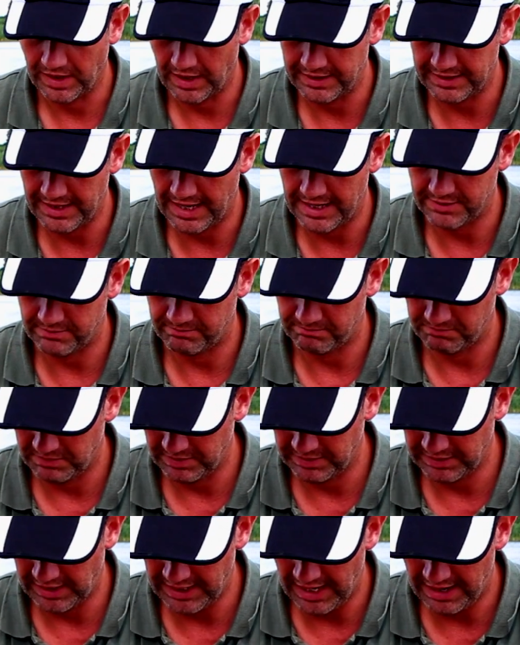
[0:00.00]
that
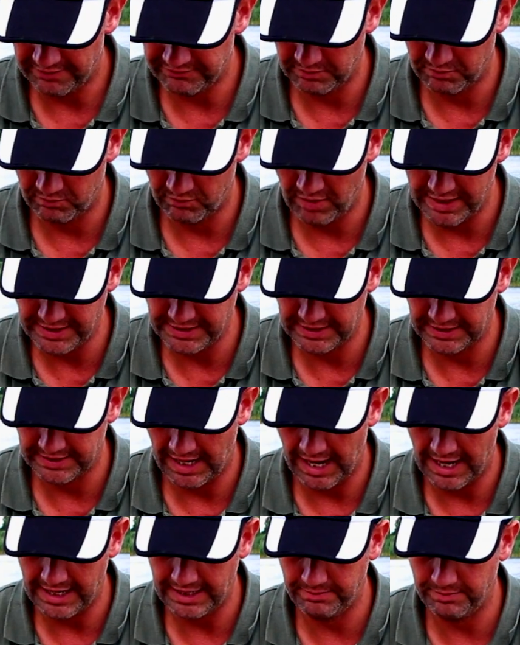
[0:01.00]
they have them rated
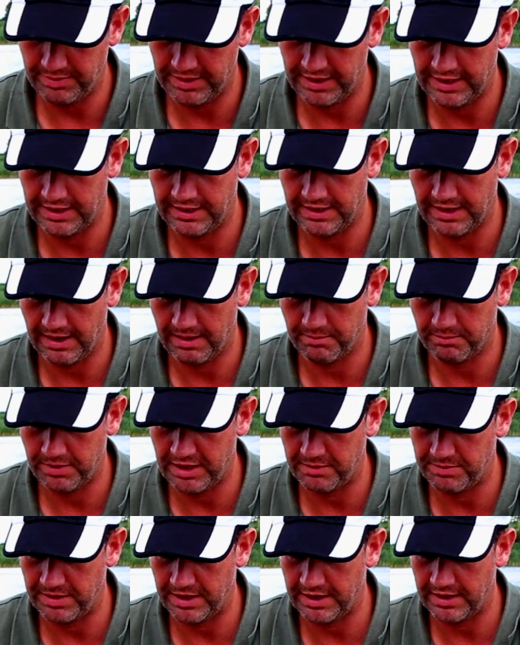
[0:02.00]
A, B,
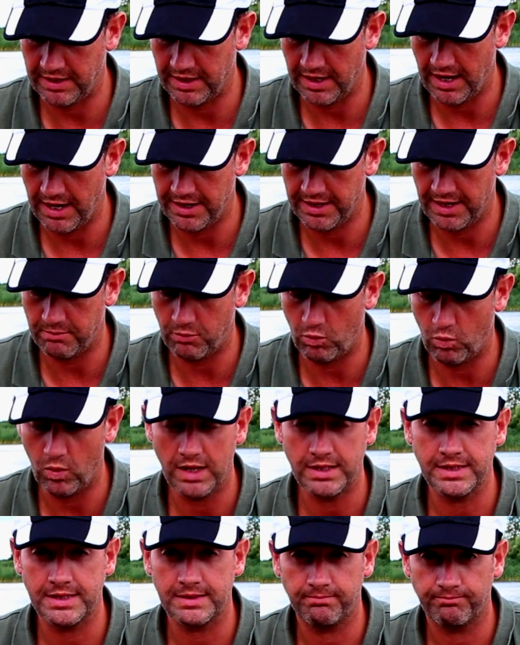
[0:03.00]
BB and number
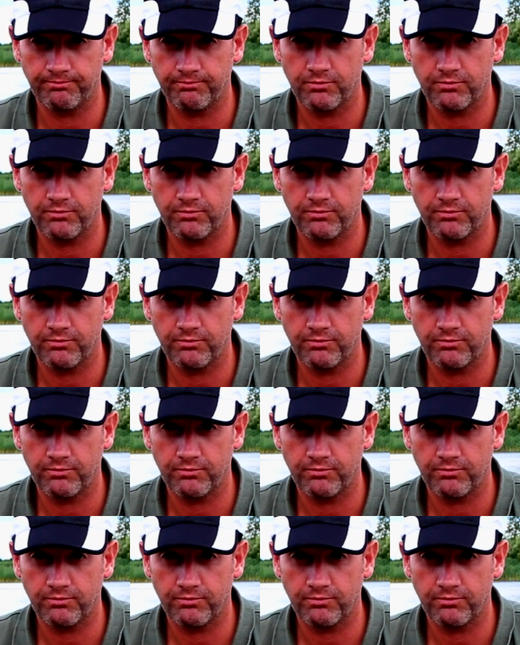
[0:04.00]
ones.